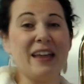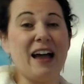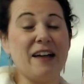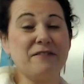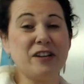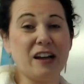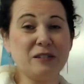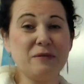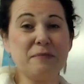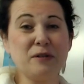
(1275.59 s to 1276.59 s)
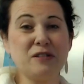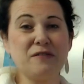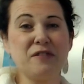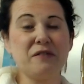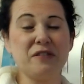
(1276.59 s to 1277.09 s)
I've talked with most of
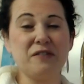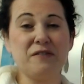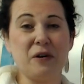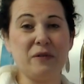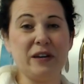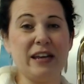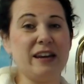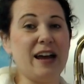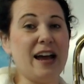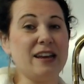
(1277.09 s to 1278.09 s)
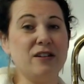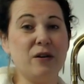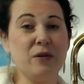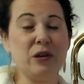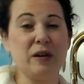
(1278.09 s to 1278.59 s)
you over the phone, and I know
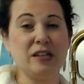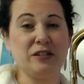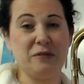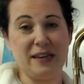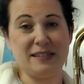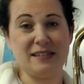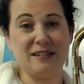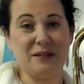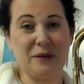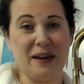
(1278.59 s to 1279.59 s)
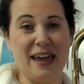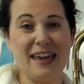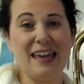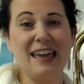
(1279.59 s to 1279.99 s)
you can do this, okay?